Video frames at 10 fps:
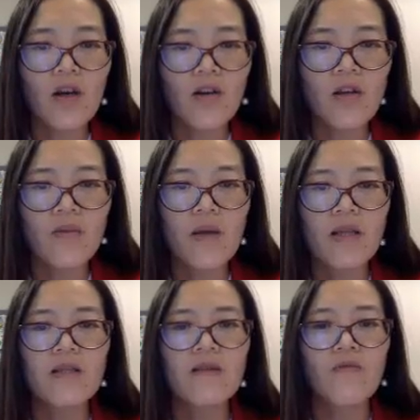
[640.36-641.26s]

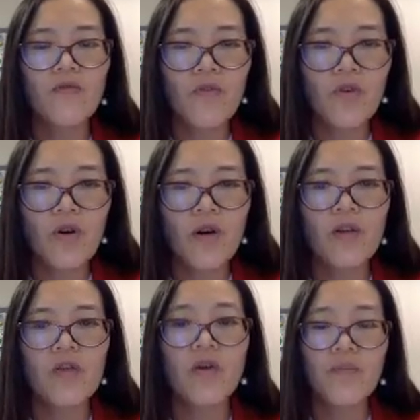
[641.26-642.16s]
documents for
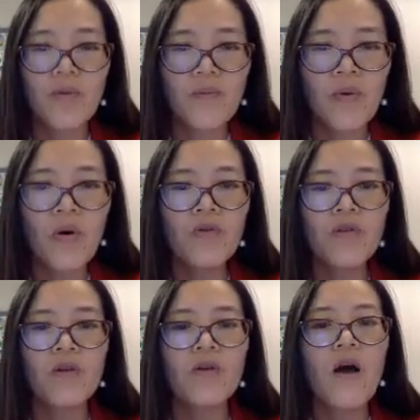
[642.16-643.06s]
your
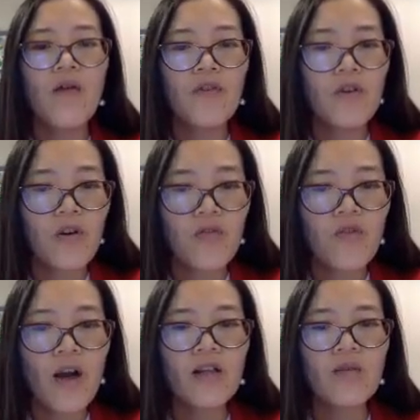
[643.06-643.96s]
proposal, for your
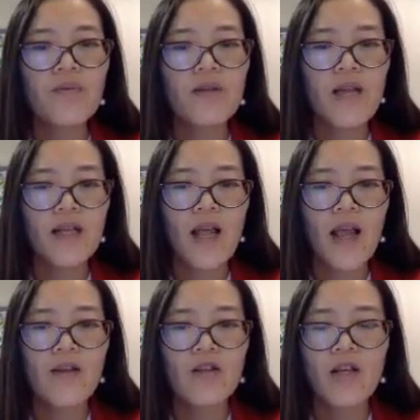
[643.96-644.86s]
final
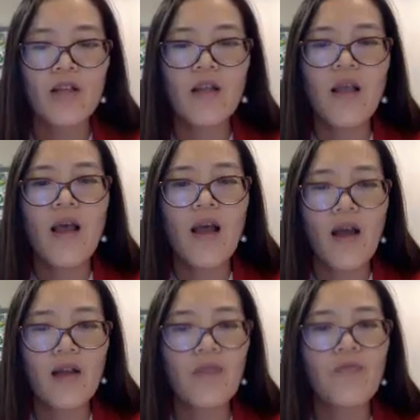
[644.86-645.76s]
presentation,
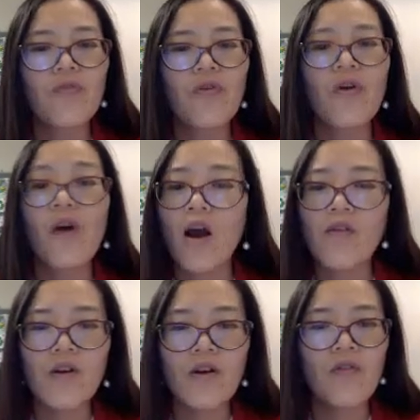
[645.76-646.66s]
and for
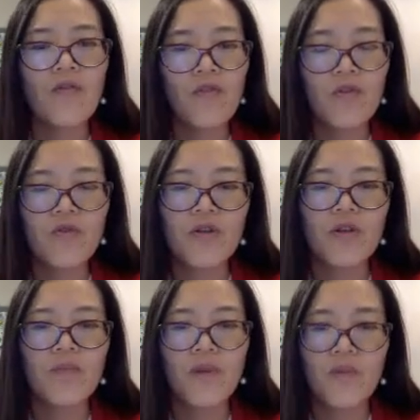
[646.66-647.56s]
other
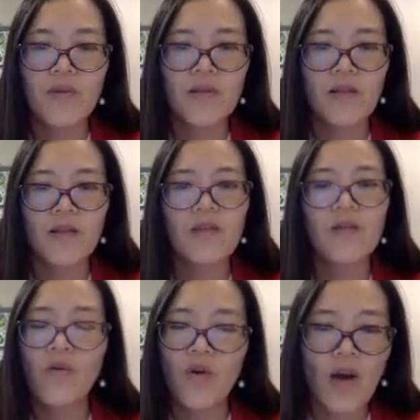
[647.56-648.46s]
future
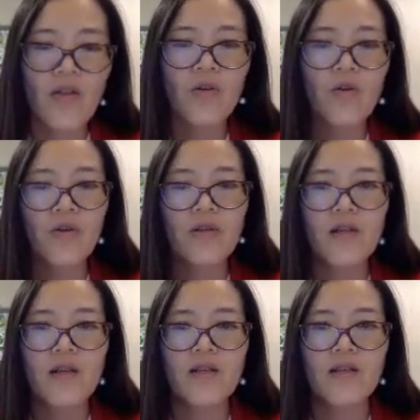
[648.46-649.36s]
purposes or other
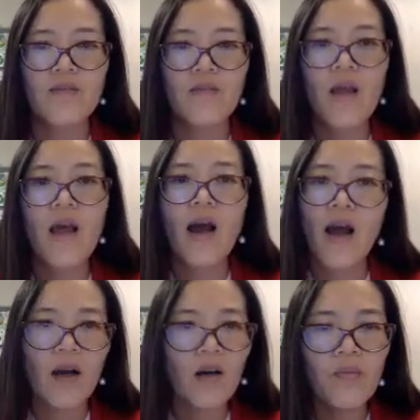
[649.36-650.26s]
courses.
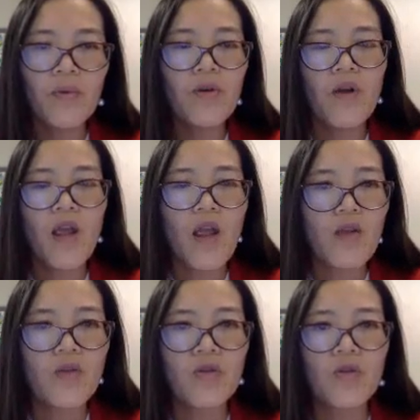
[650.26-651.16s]
I hope you
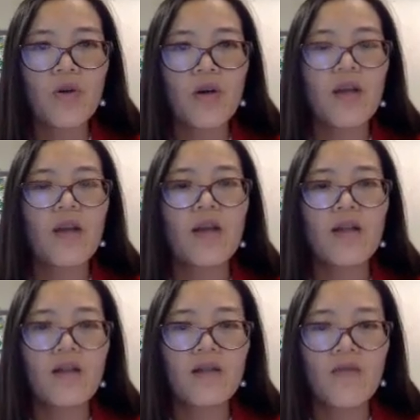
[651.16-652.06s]
enjoy
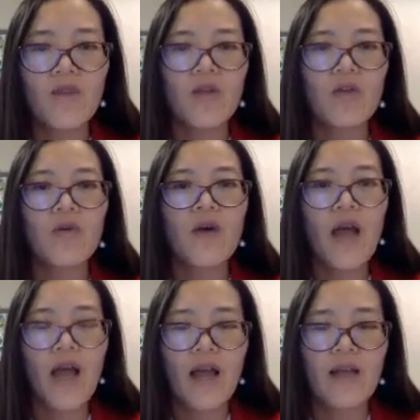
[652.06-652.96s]
this video,
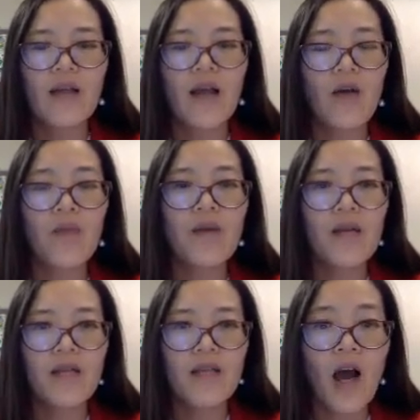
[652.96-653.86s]
and I hope
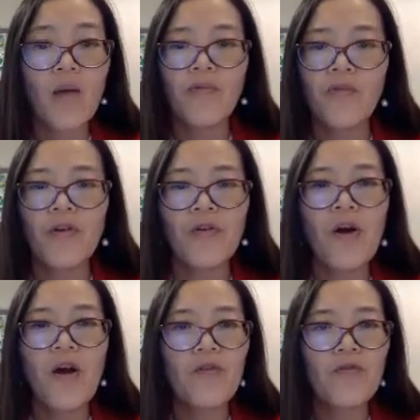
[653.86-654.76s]
it is
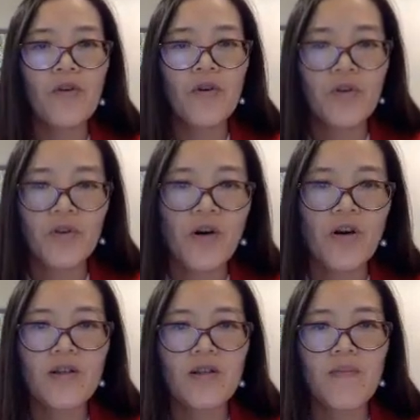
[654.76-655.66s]
helpful for your
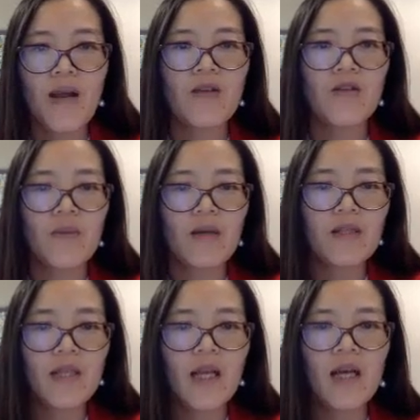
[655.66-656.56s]
course
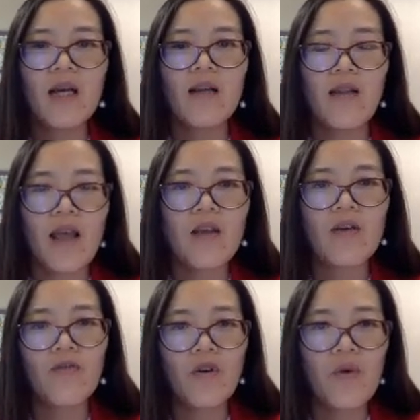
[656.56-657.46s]
management. Thank
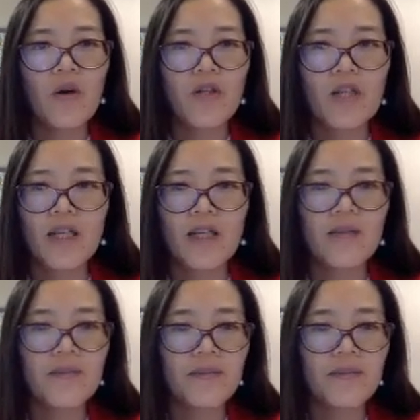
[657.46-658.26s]
you for watching.